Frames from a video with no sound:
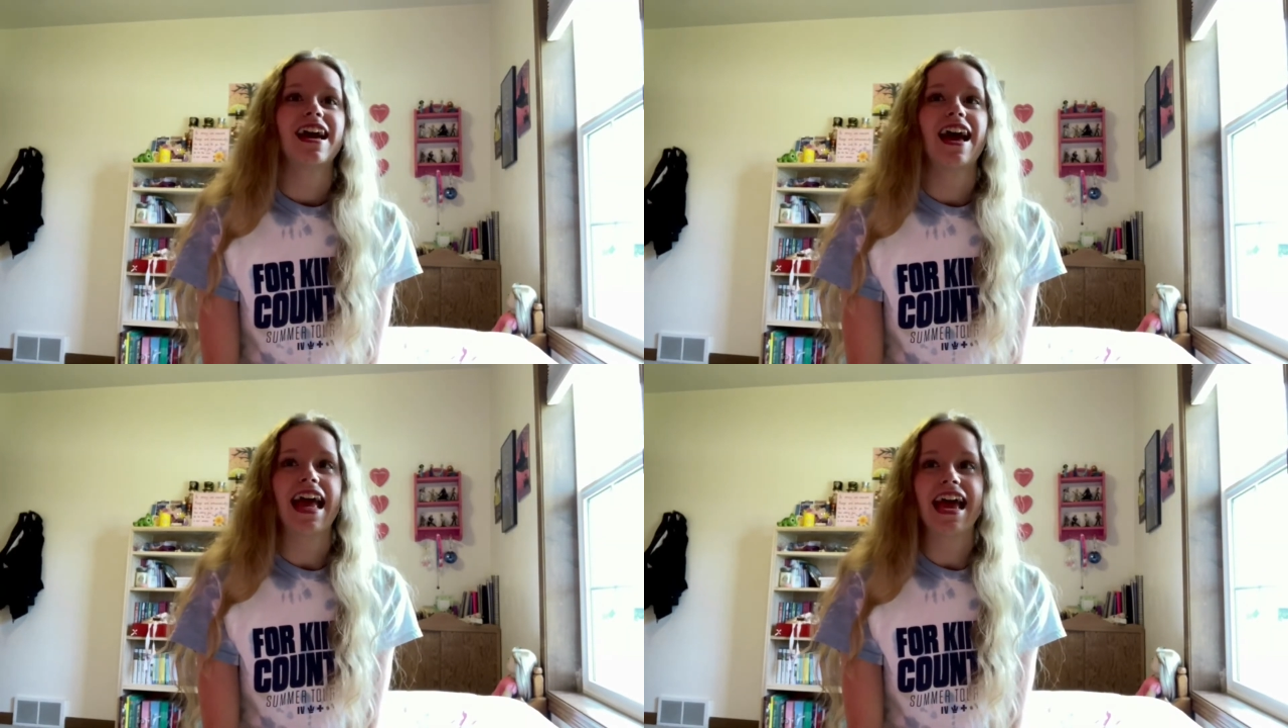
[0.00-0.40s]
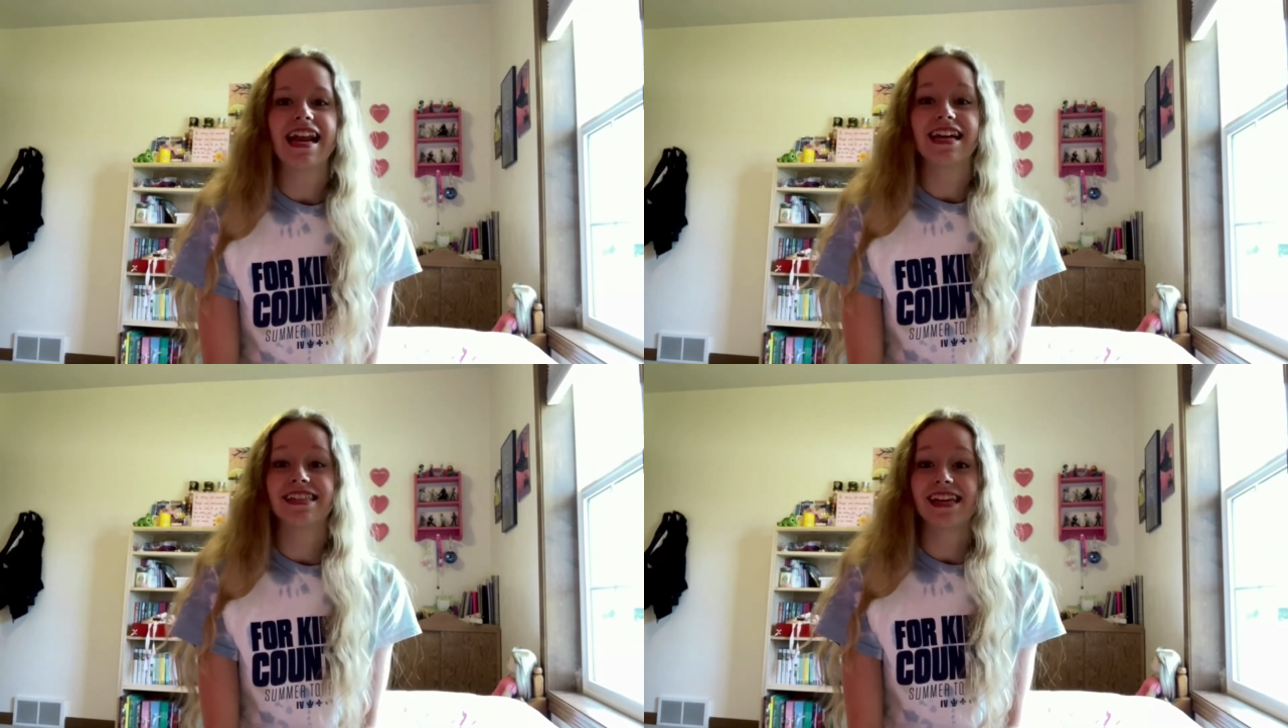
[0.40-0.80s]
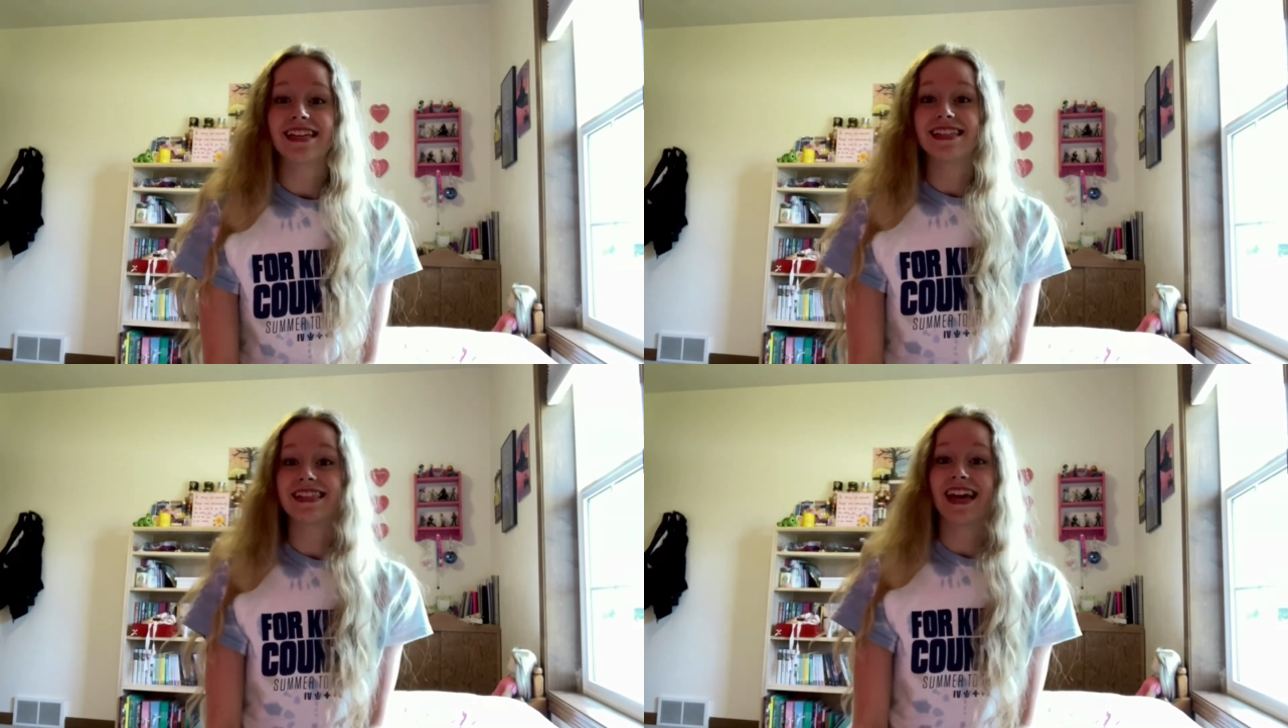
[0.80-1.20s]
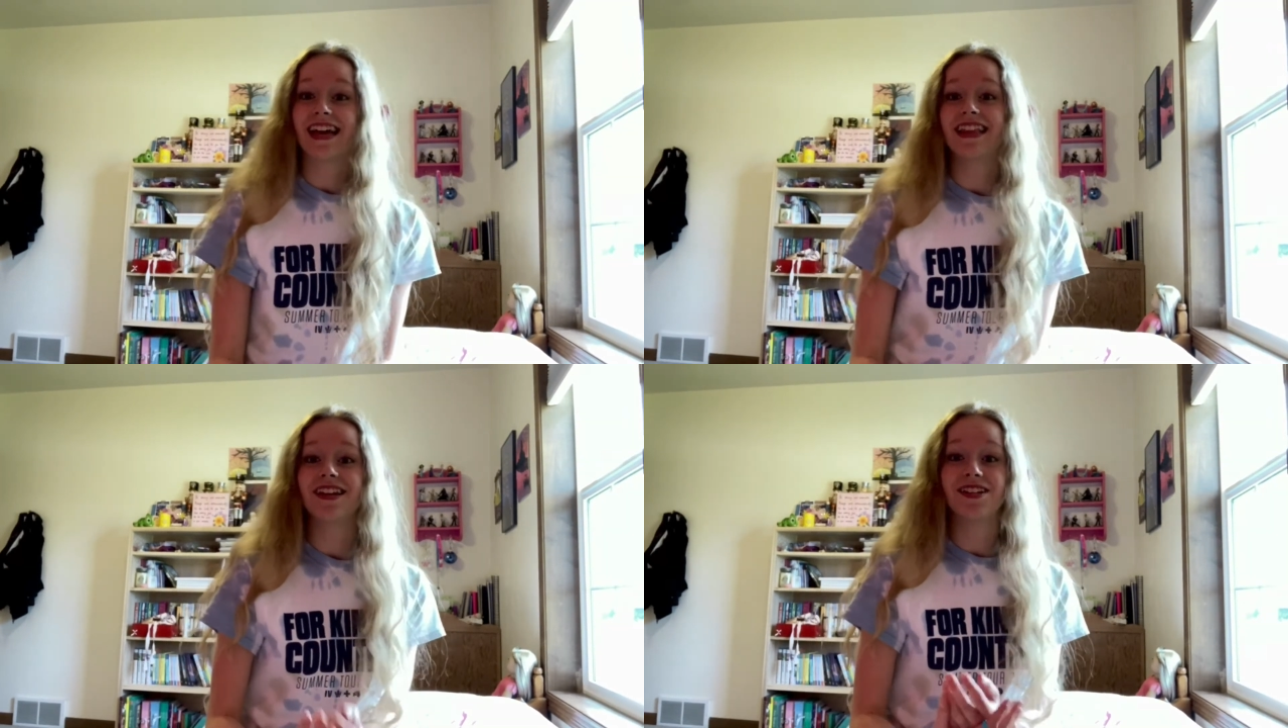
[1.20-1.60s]
And it says
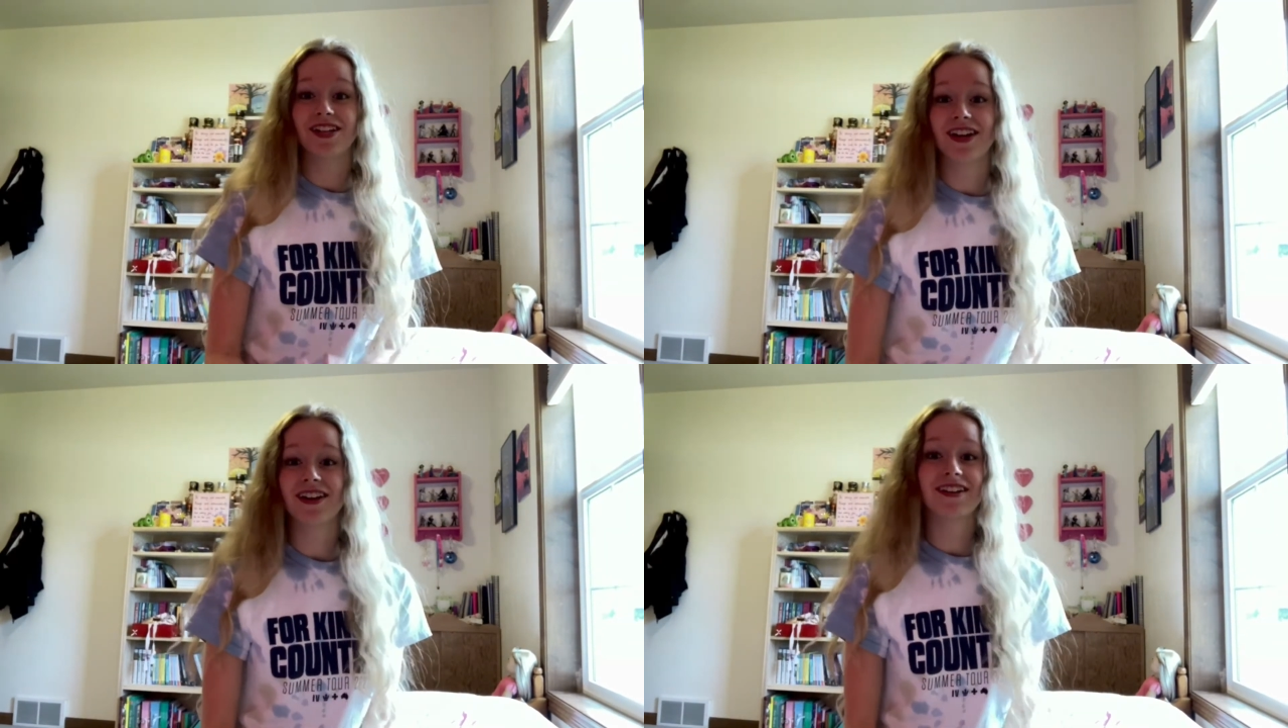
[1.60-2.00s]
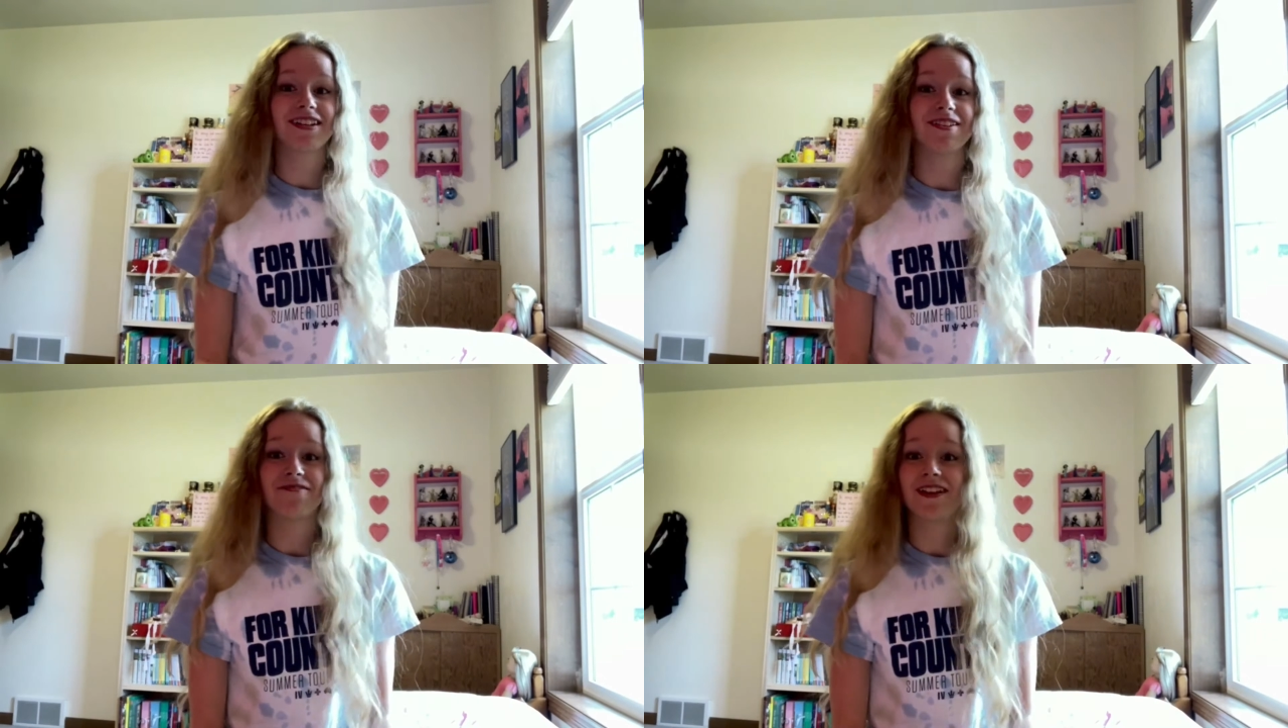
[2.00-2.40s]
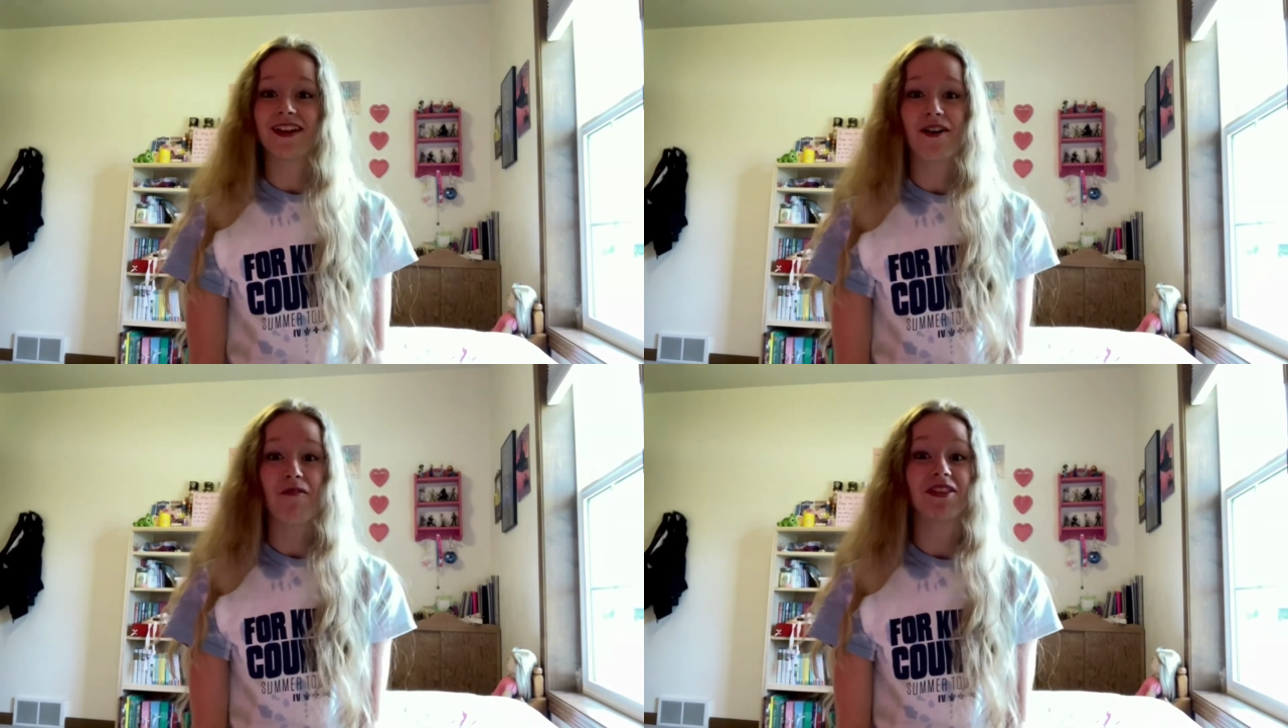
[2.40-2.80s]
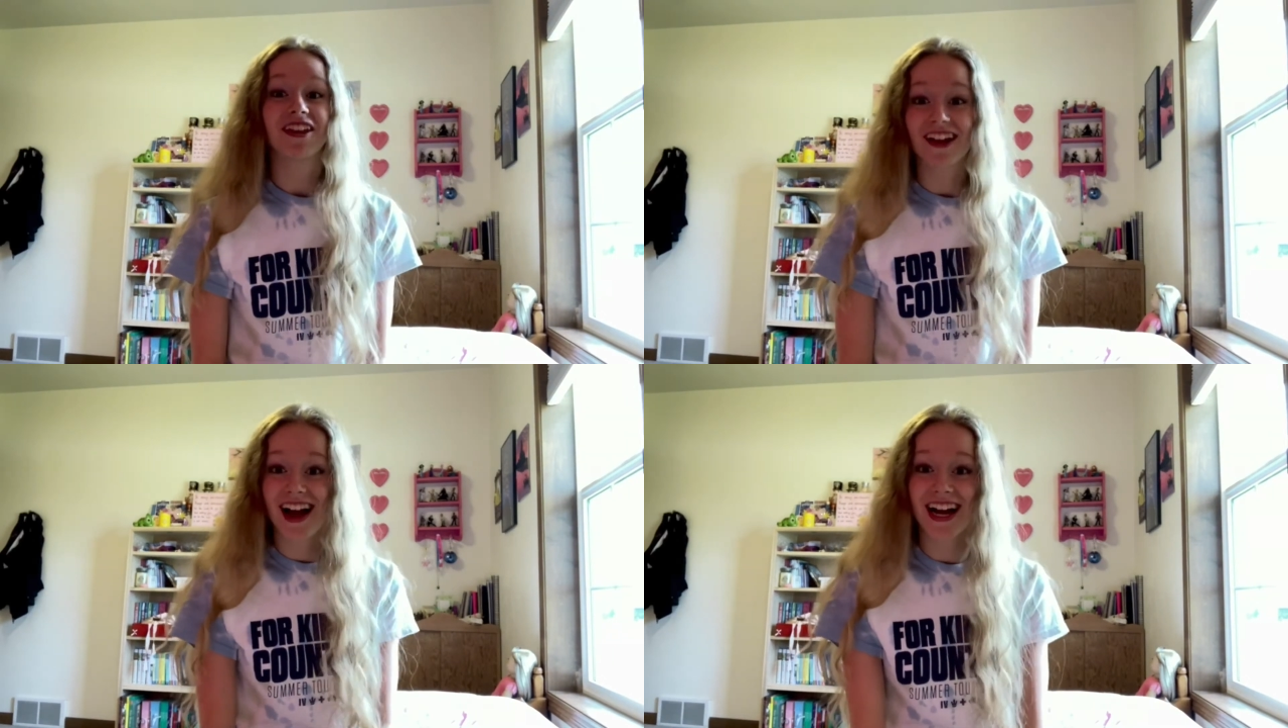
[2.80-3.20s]
that they shared the video with
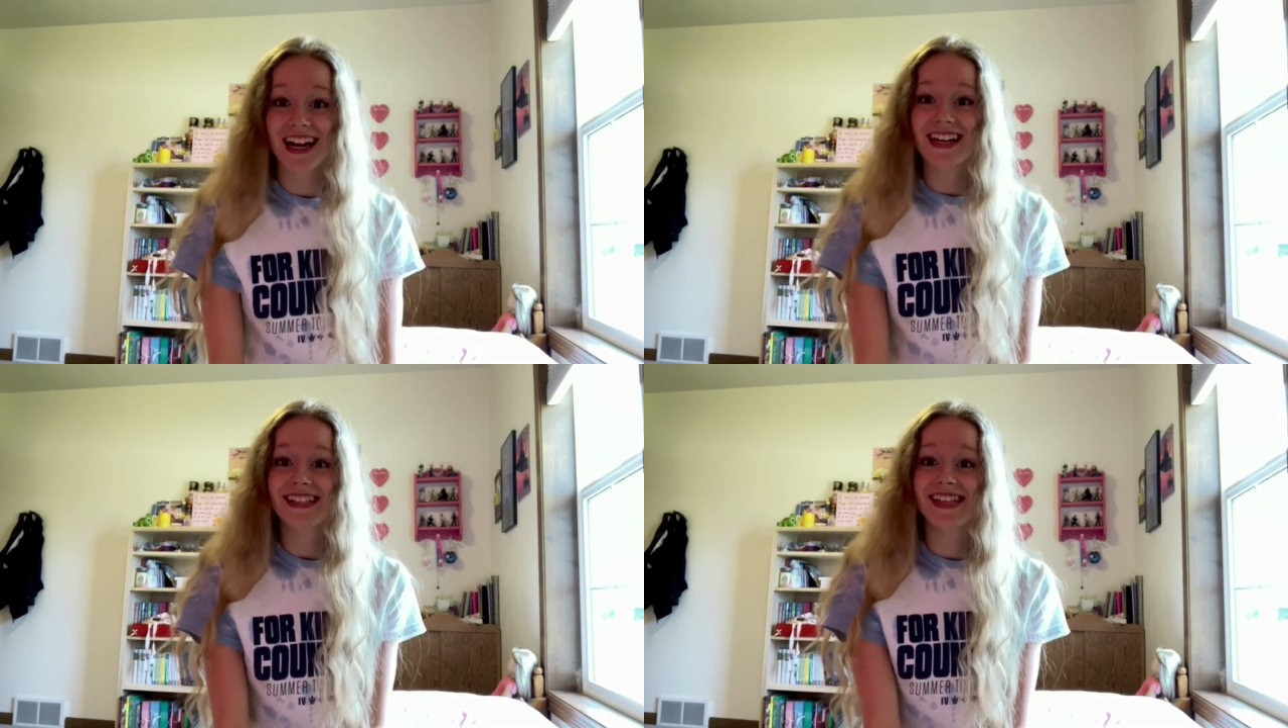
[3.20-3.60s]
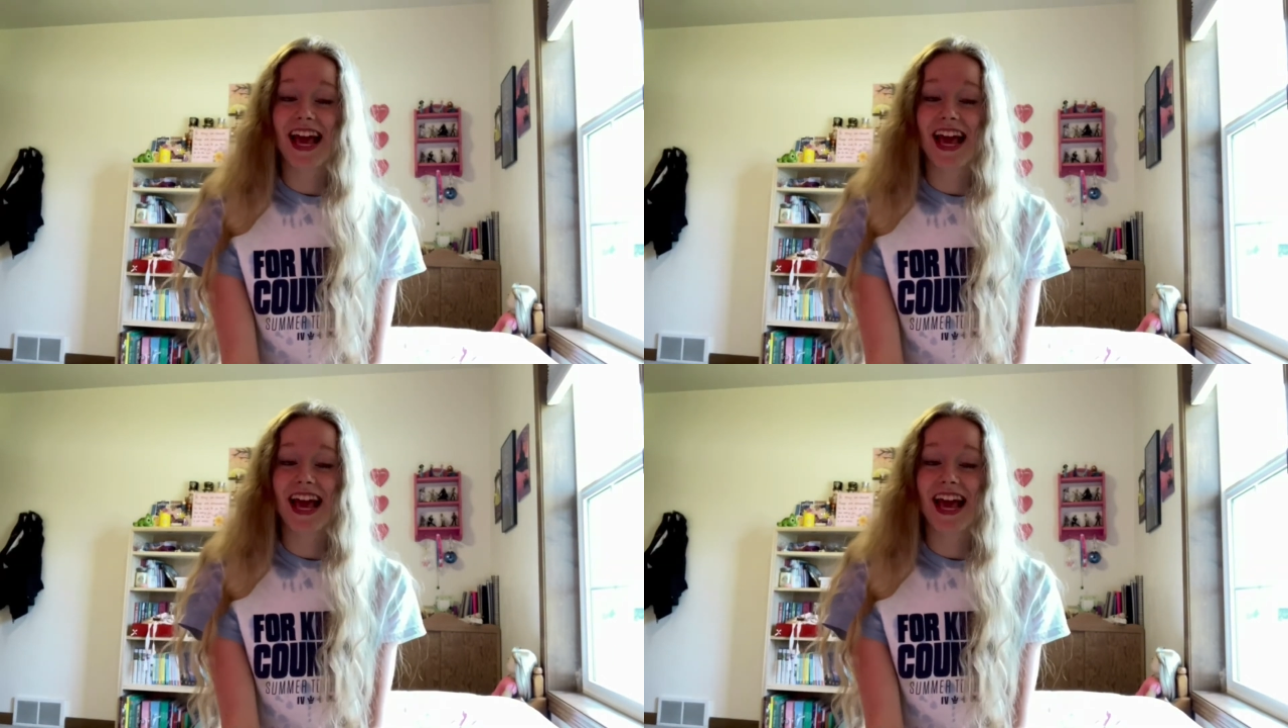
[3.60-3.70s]
the guys